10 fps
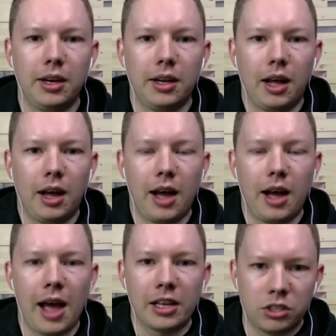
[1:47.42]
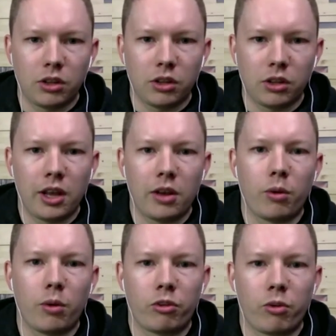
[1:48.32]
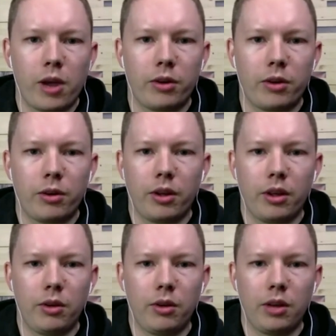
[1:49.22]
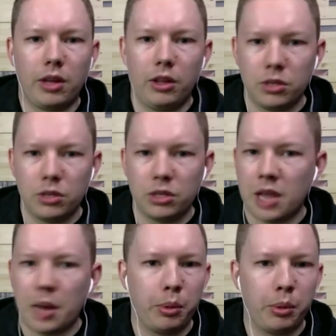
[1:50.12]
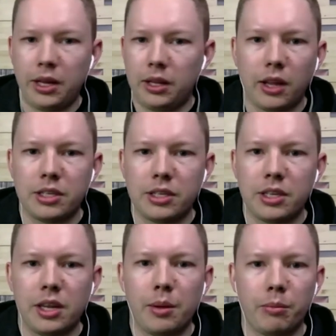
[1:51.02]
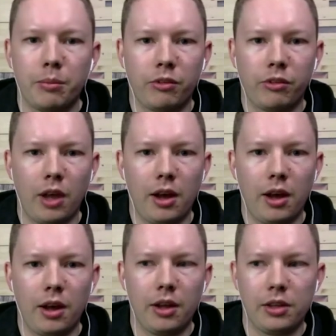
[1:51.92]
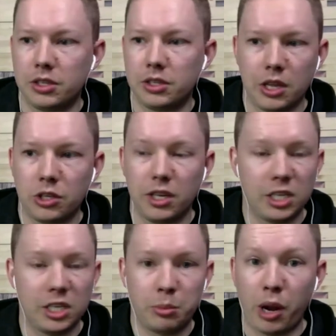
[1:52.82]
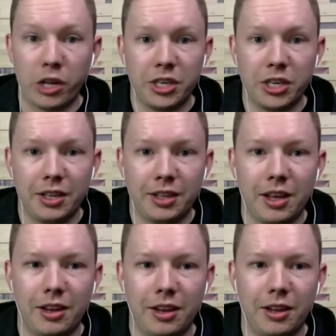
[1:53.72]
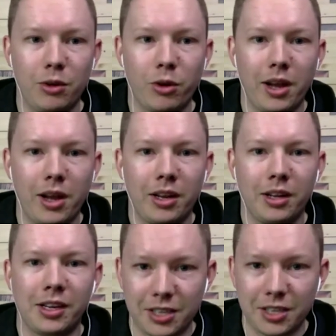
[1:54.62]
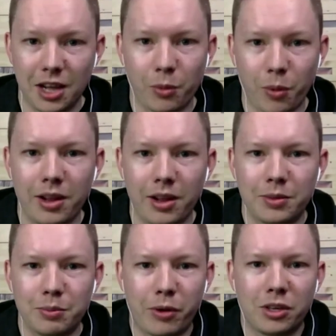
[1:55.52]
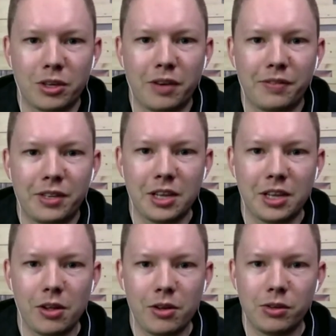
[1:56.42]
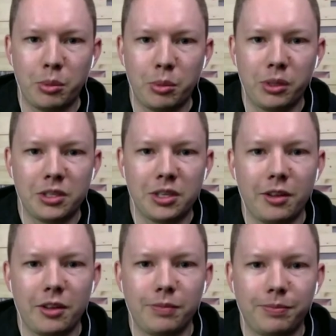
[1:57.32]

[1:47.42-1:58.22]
Uh, as an online course creator, you can use a template like Tim's. Uh, it's essentially a spreadsheet that you created in Excel, right? In Microsoft Excel, you used to put this together.